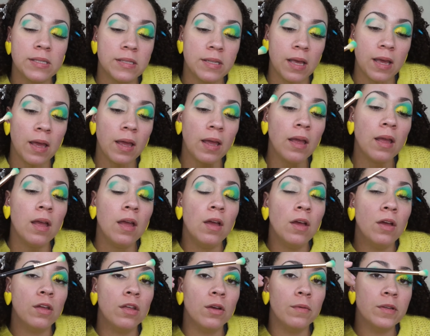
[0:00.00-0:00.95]
say,
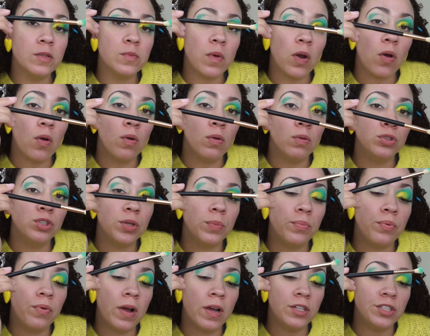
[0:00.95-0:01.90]
you always want to hold your
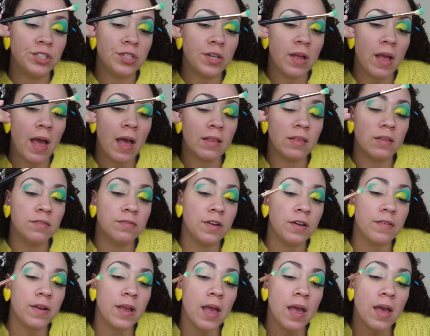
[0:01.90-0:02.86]
brush at the
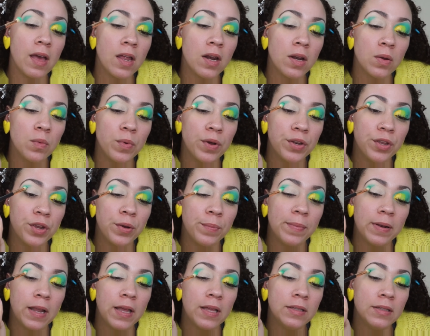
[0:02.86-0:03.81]
very end when you're
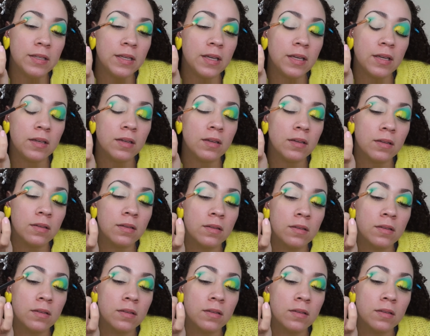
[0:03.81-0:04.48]
blending,